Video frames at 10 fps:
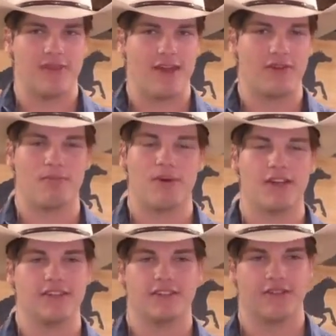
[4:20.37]
have an
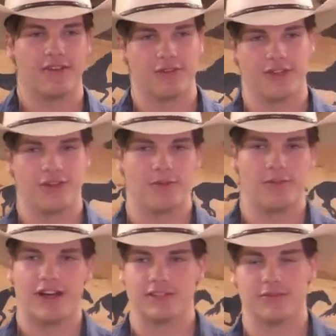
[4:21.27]
abundance of everything you could
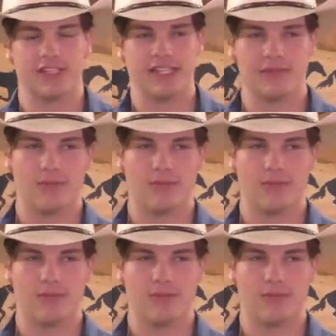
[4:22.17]
possibly need and